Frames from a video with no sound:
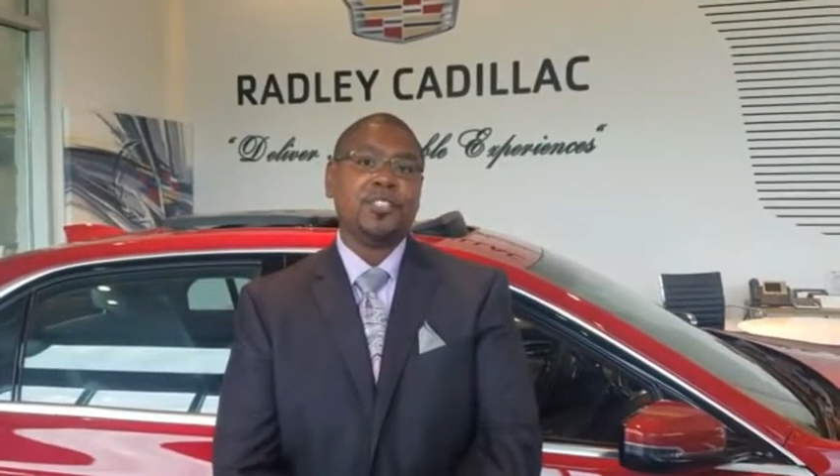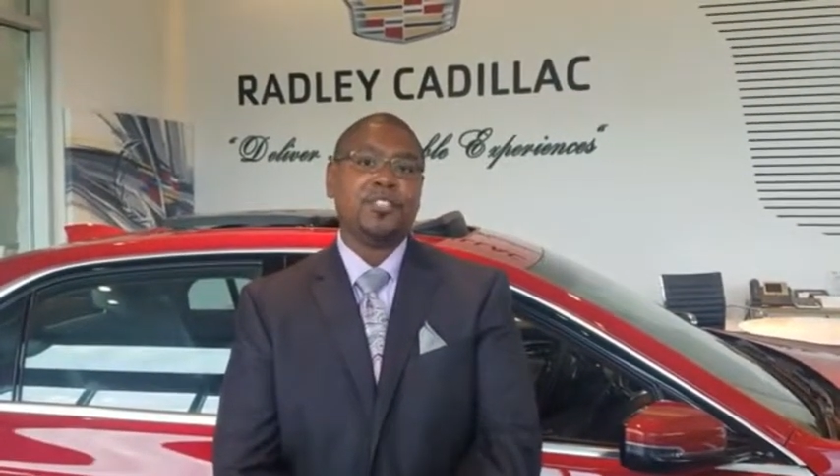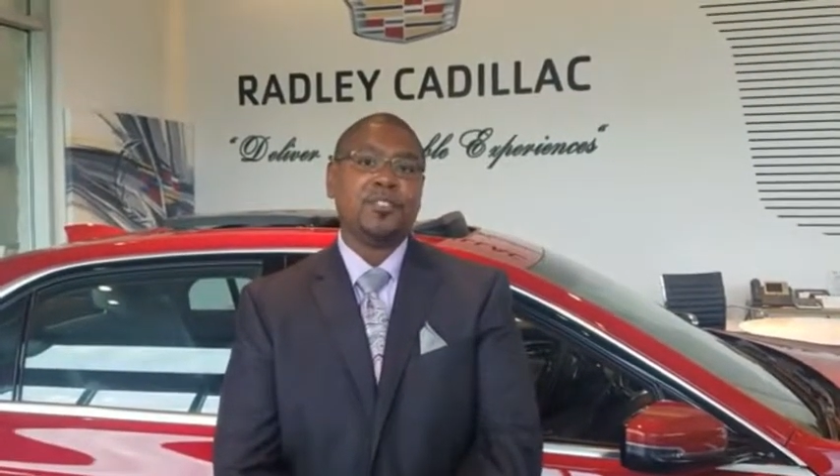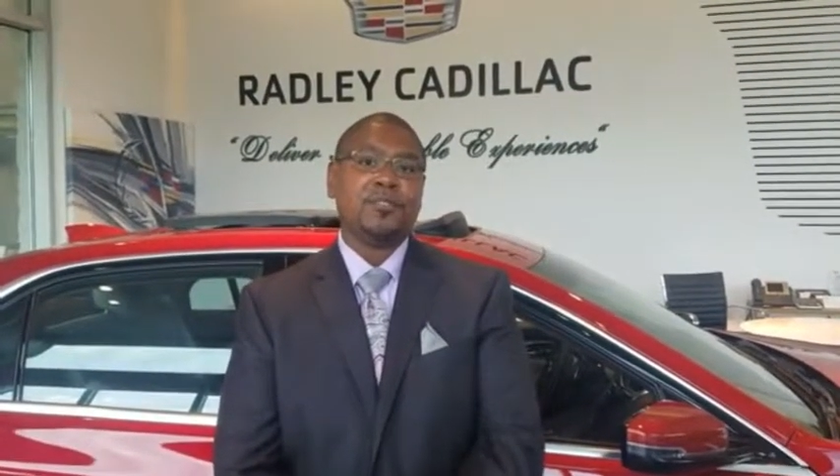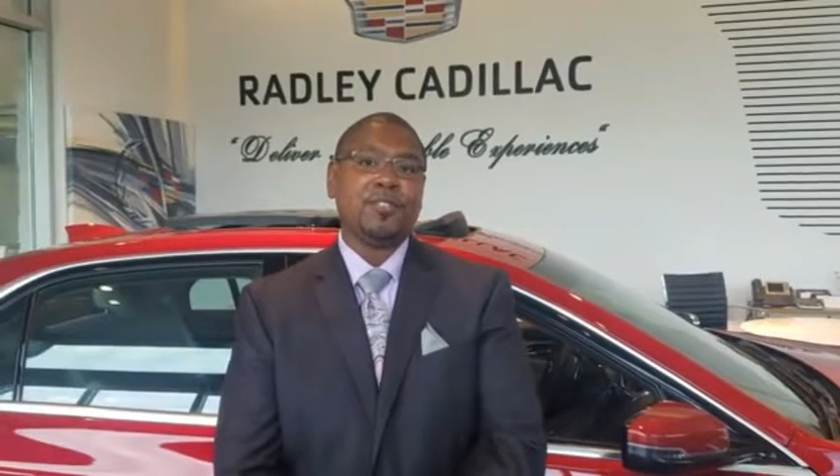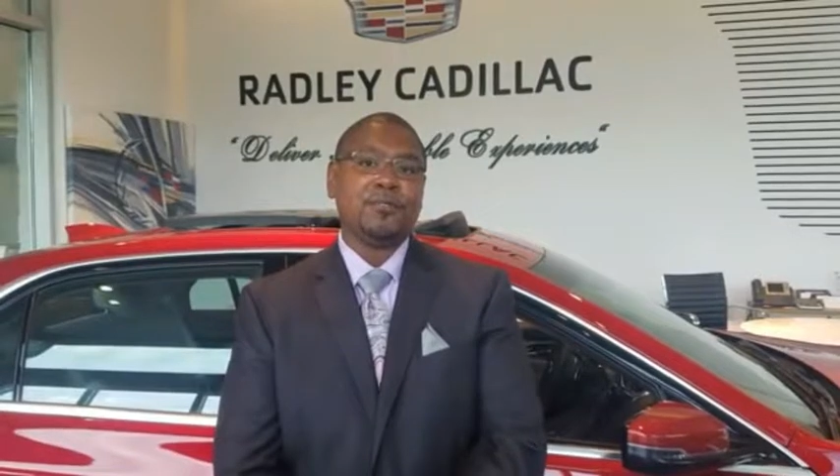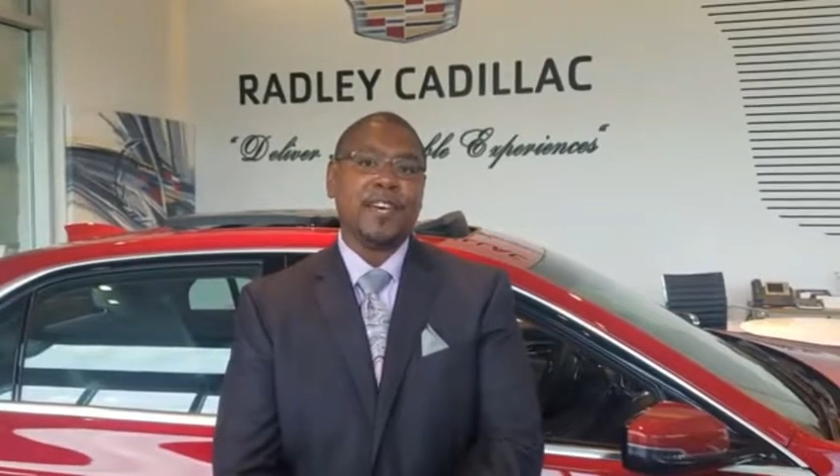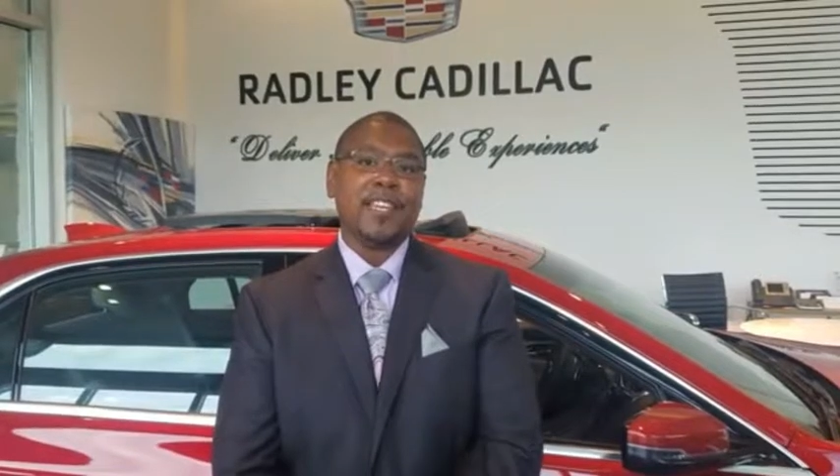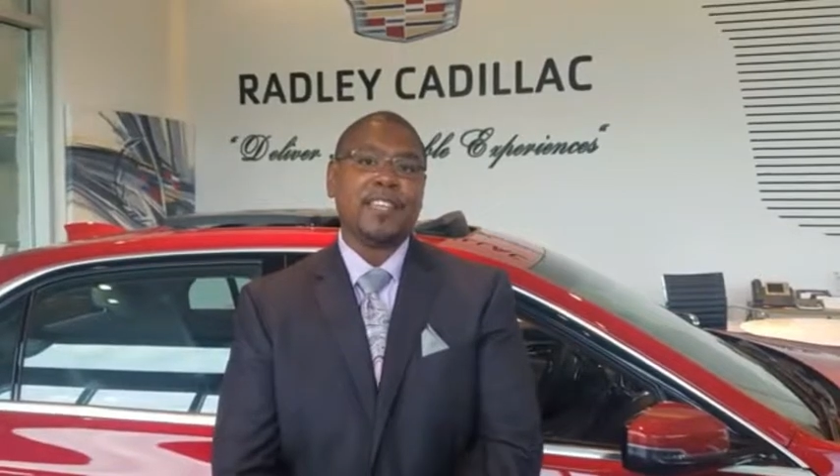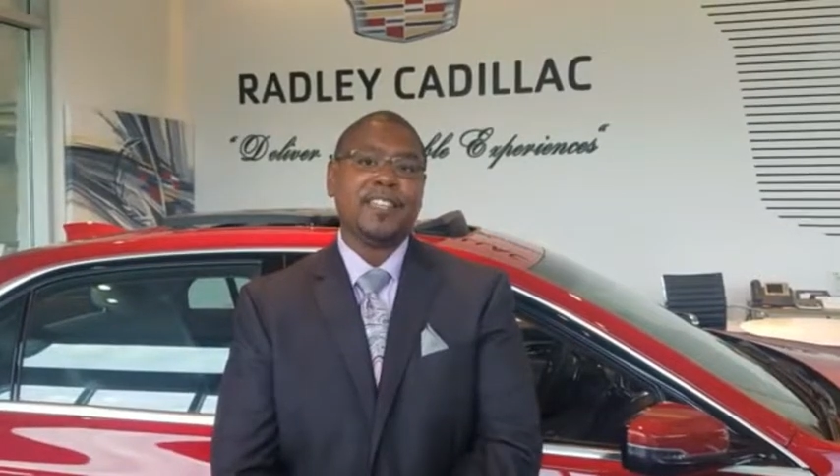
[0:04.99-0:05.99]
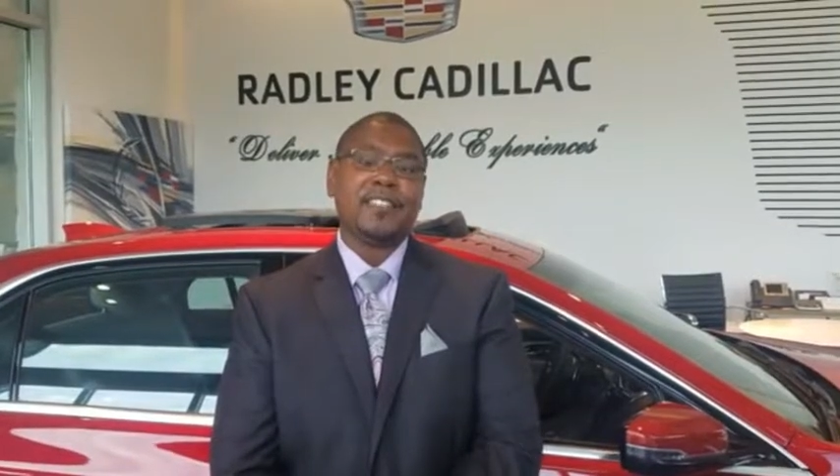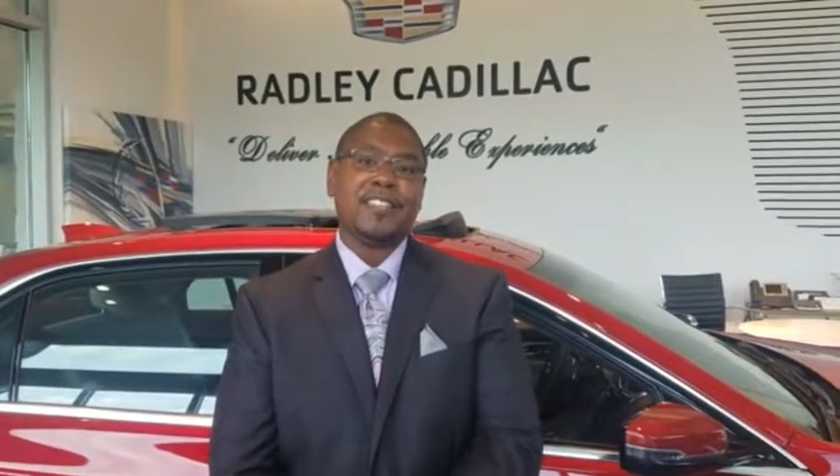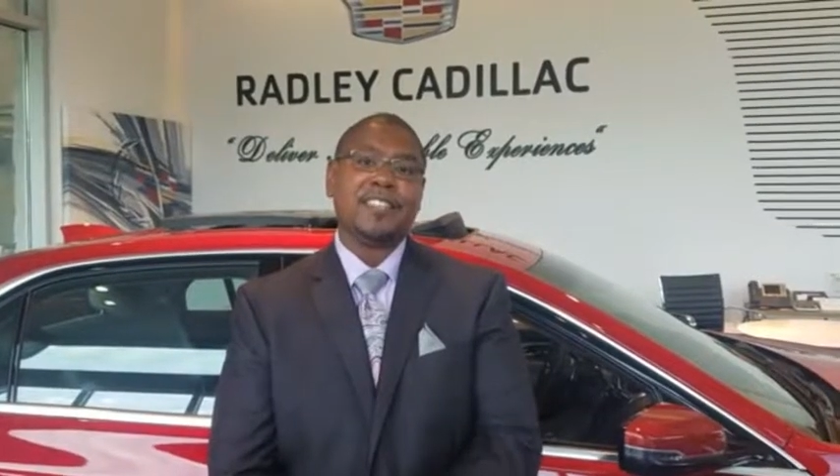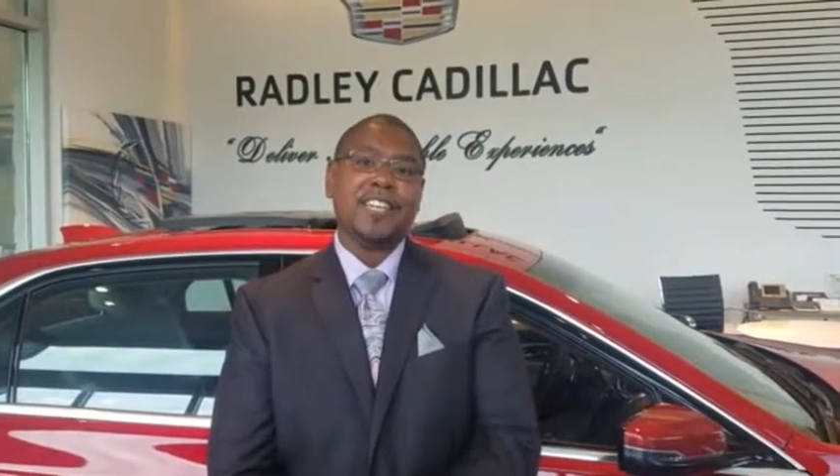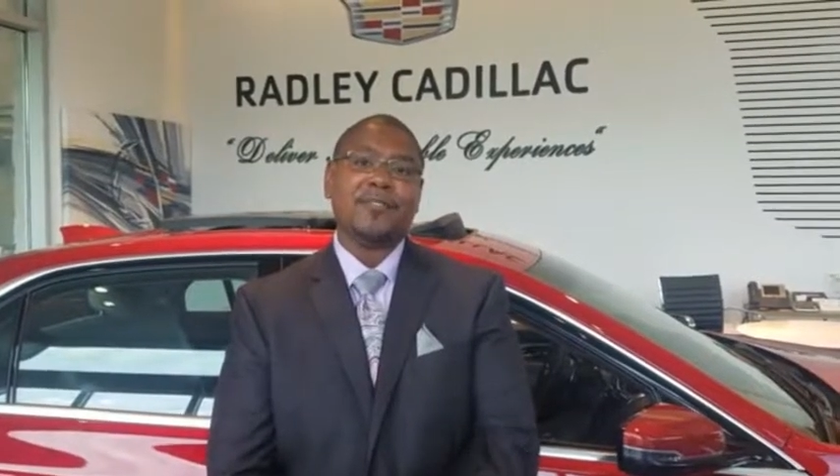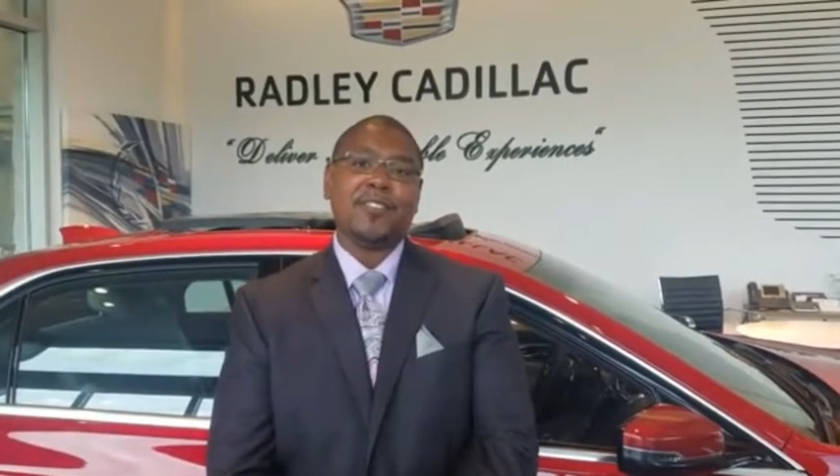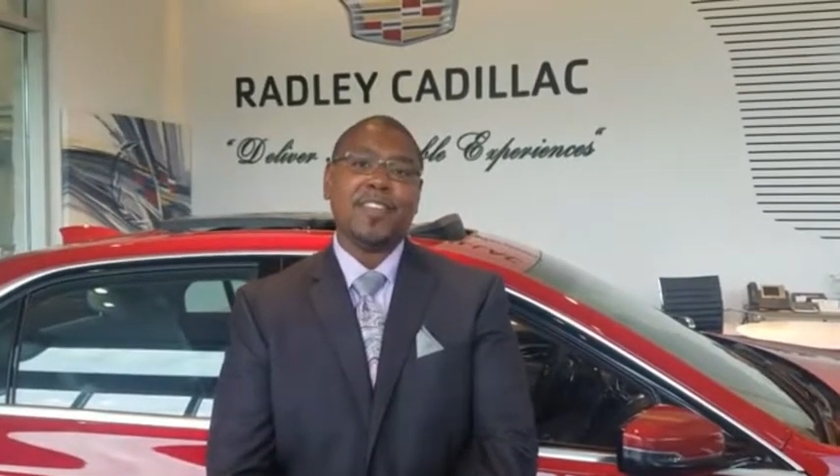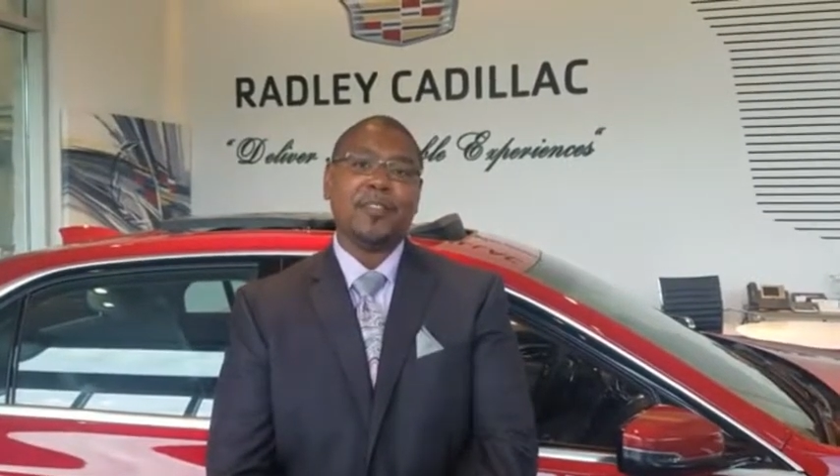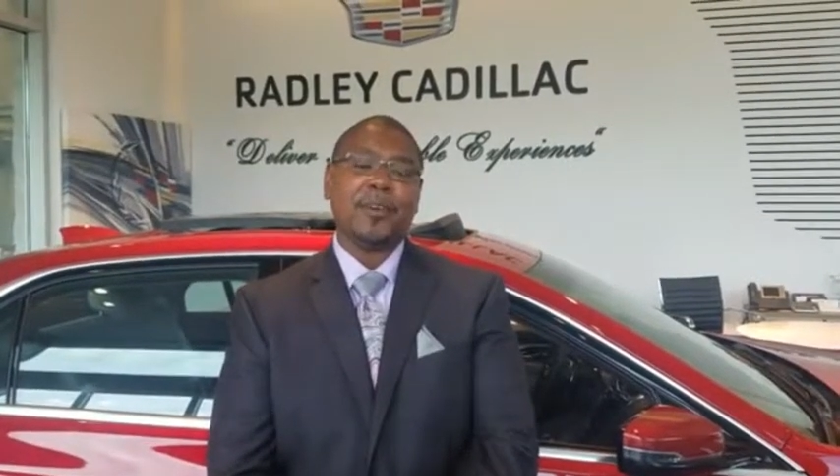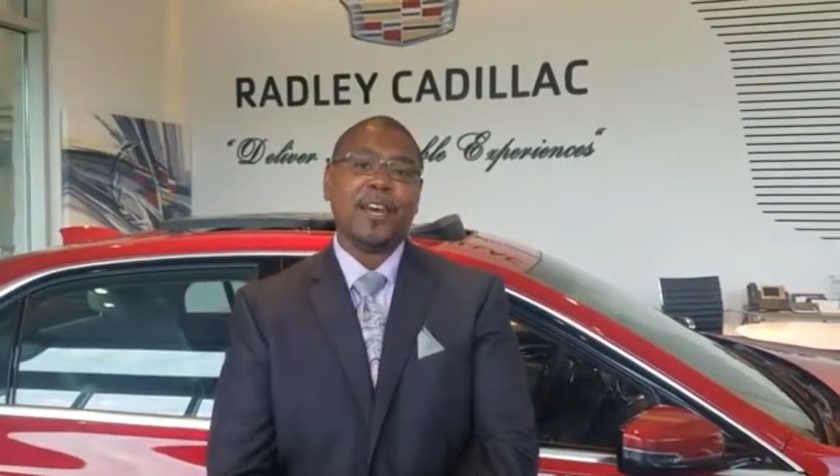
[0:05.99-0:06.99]
you to Radley to see everything
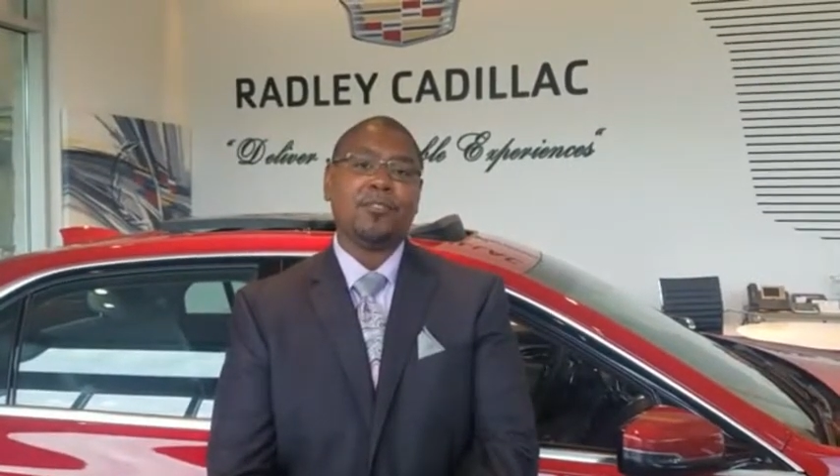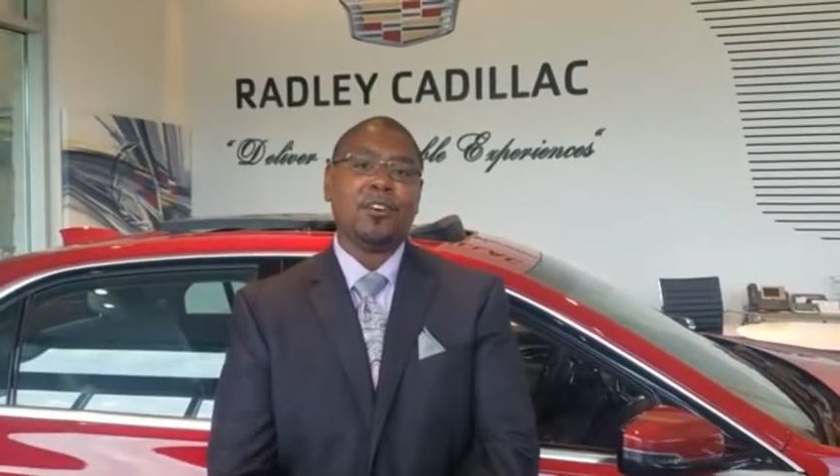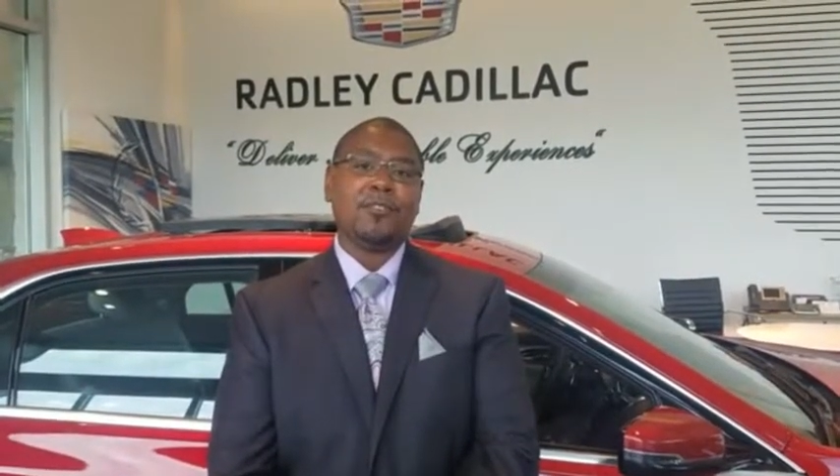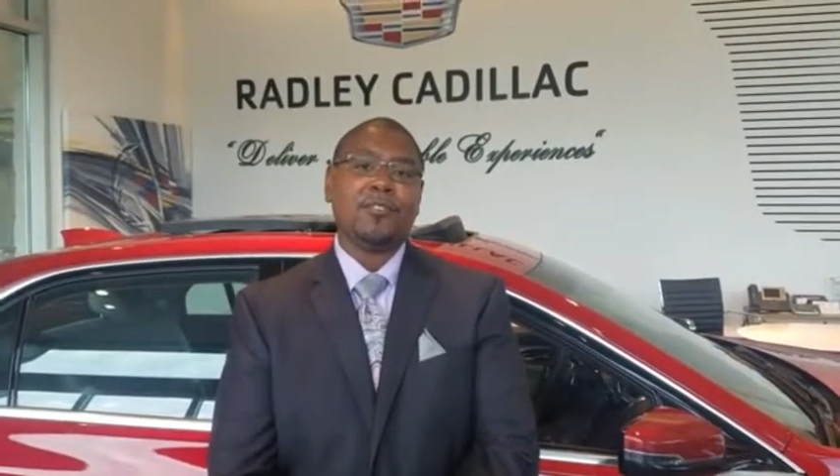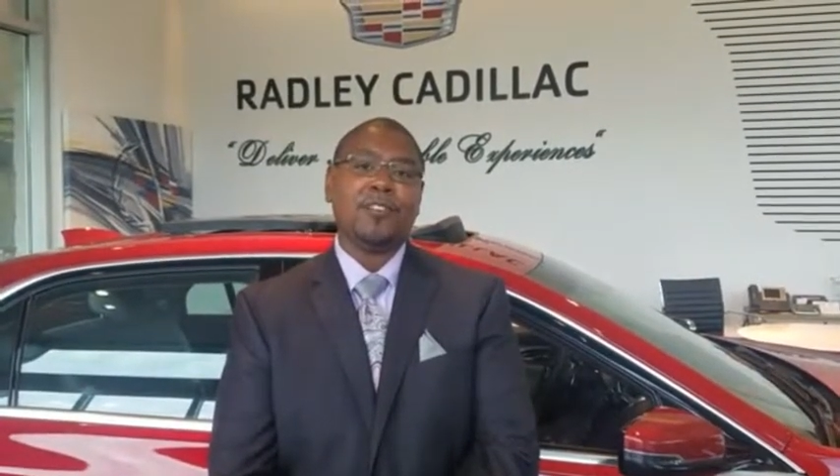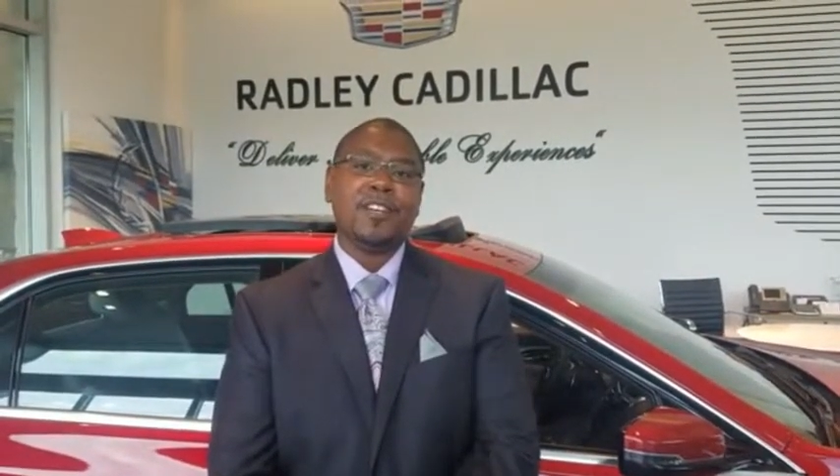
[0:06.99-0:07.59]
that we have to offer